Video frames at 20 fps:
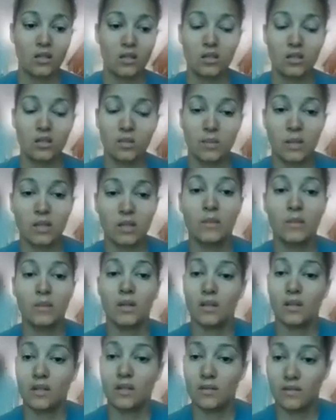
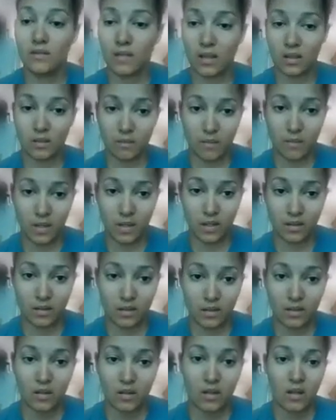Sperm
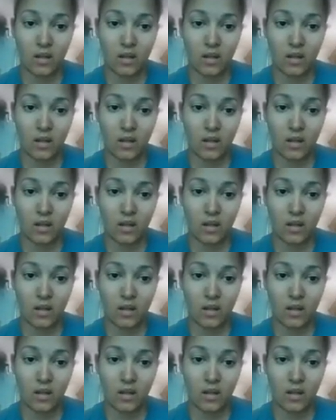development.